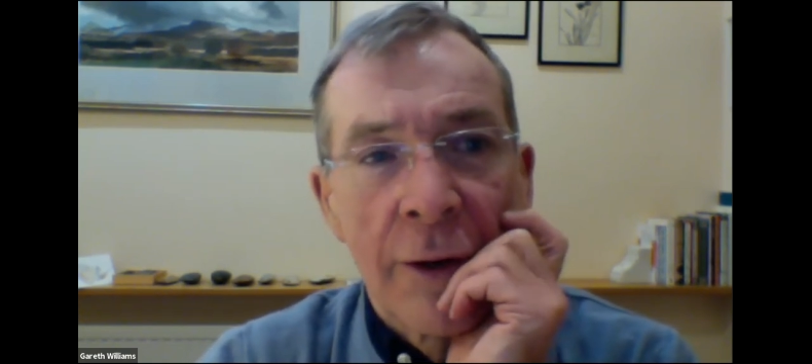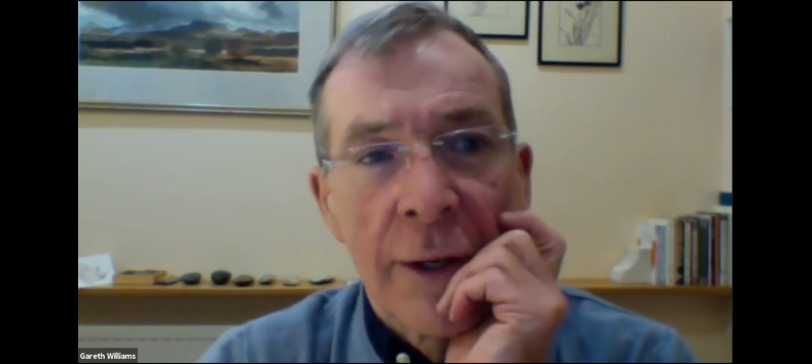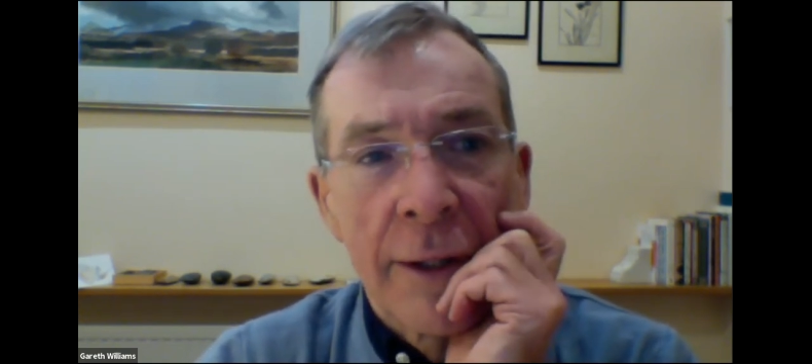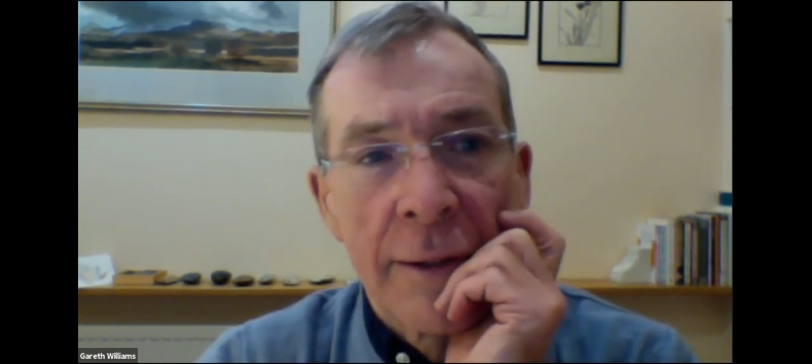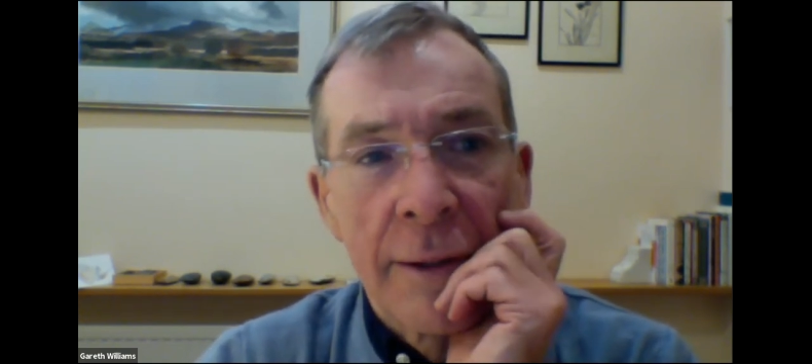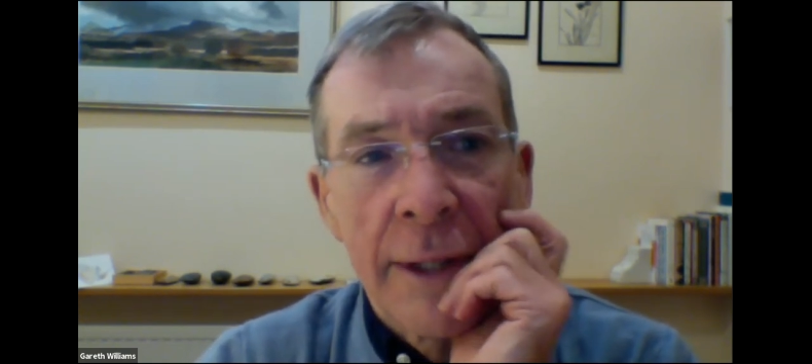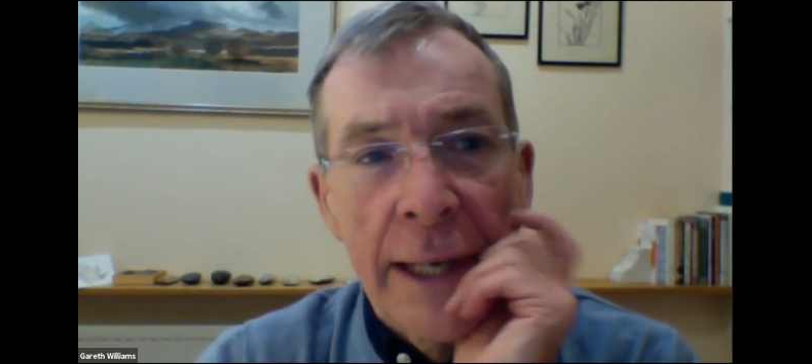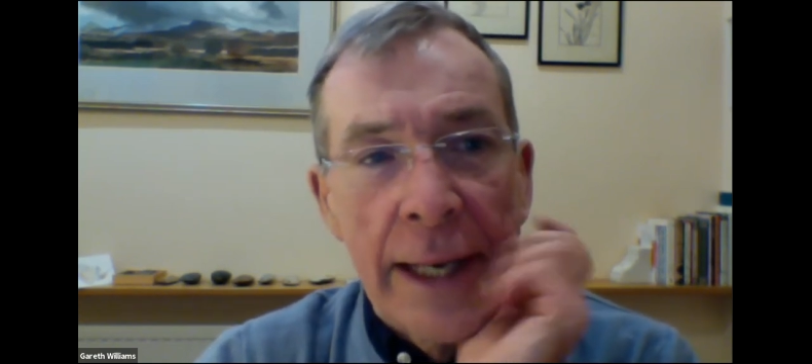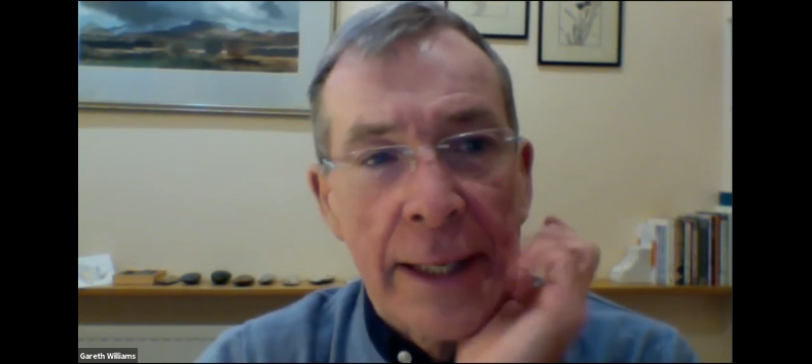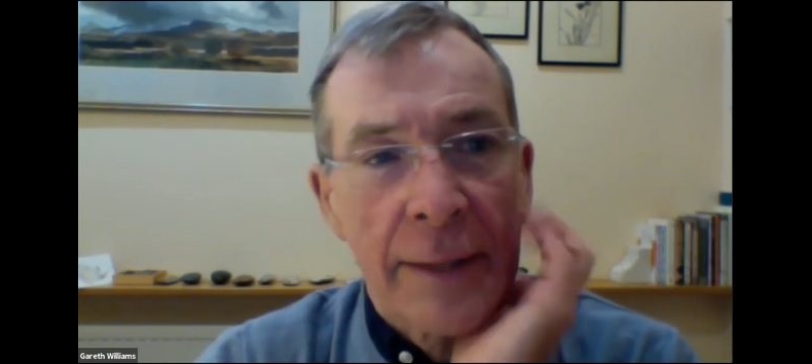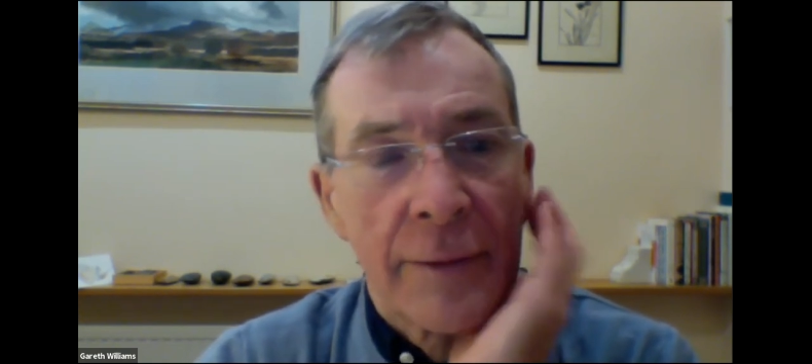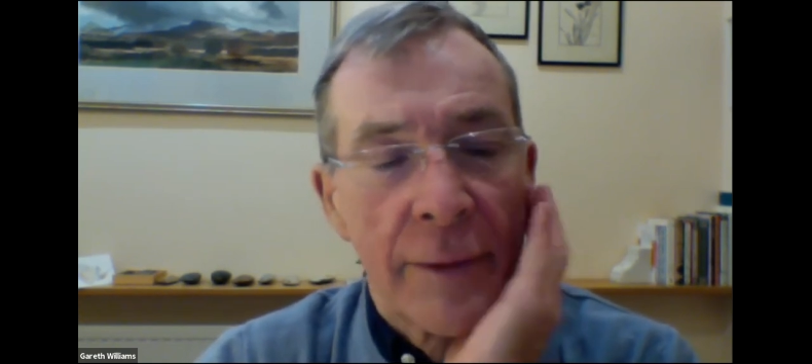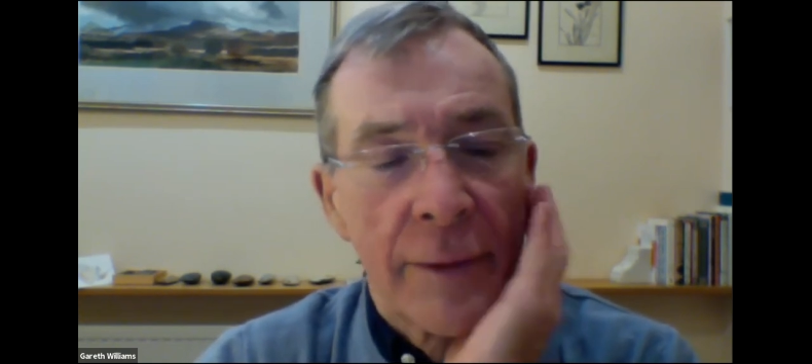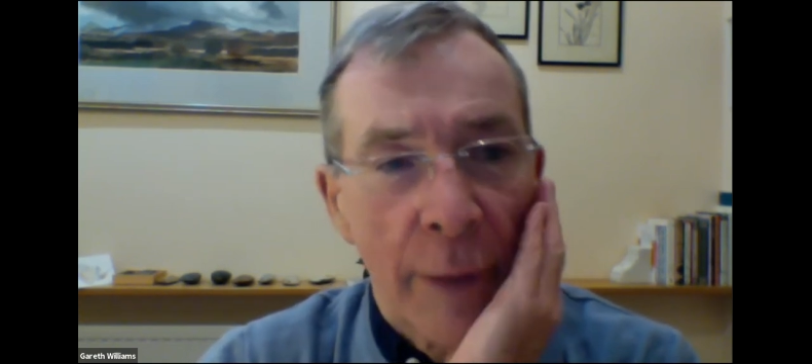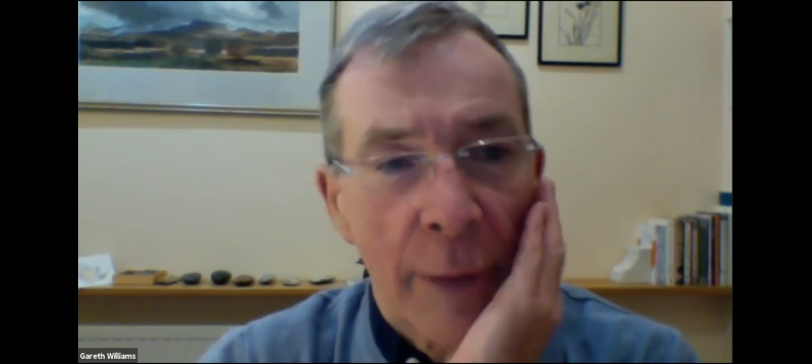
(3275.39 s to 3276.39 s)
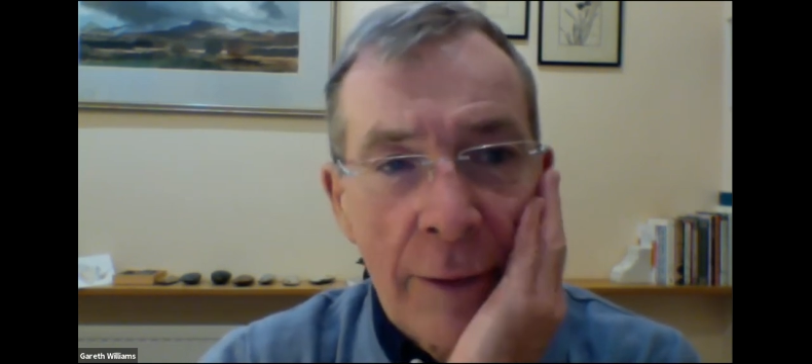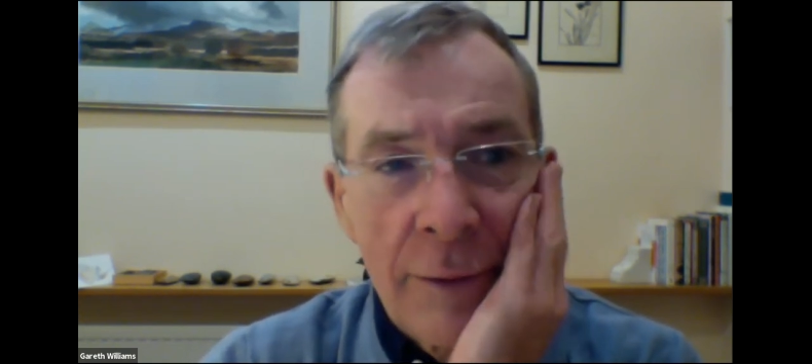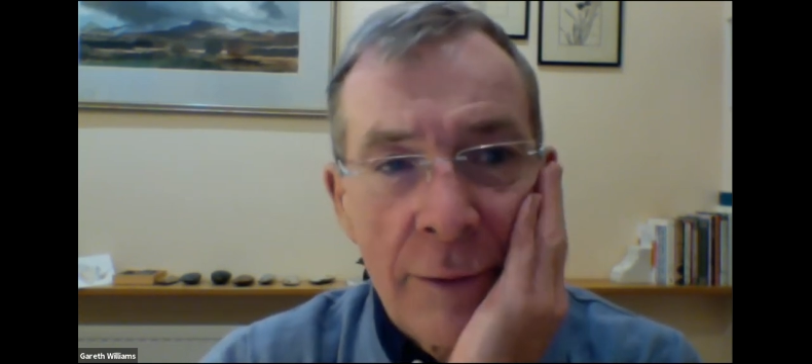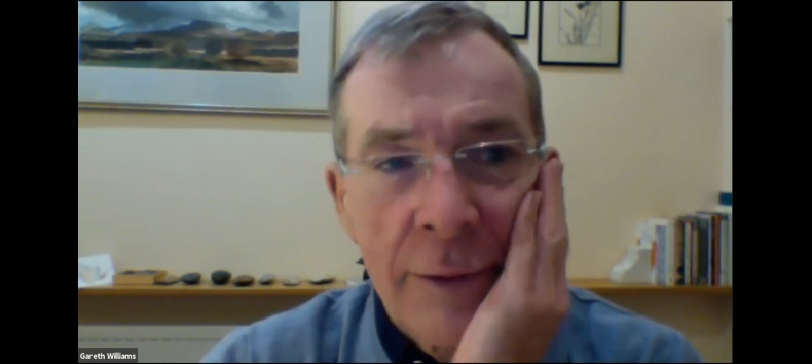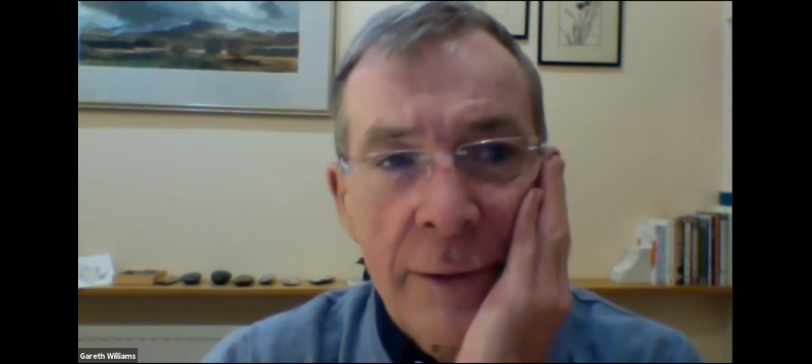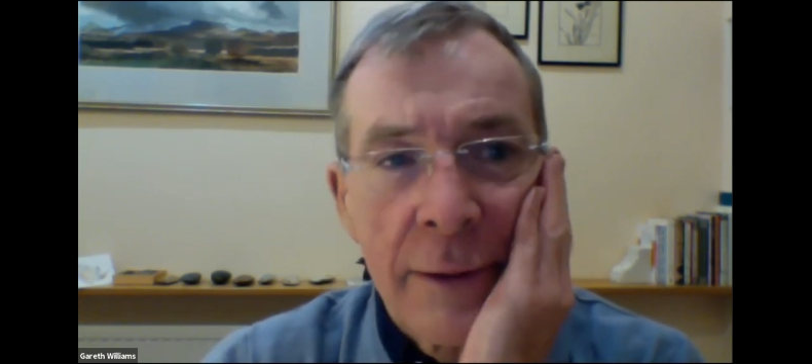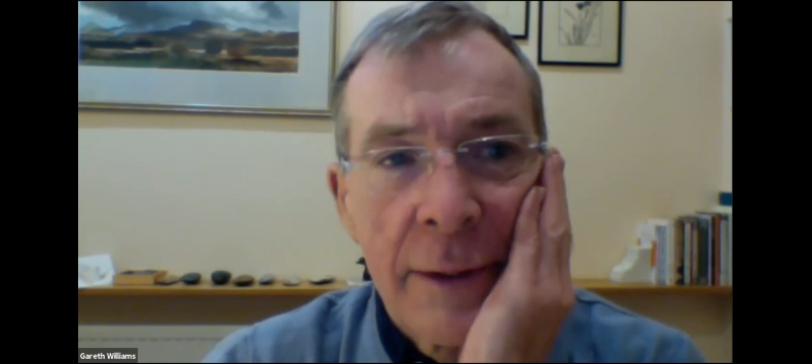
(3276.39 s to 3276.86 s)
at length
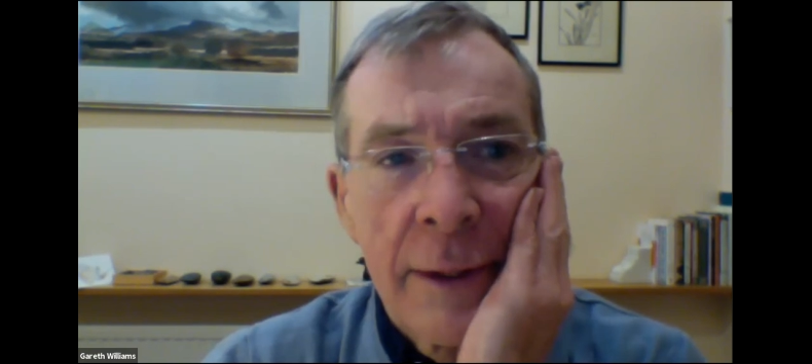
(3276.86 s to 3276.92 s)
about,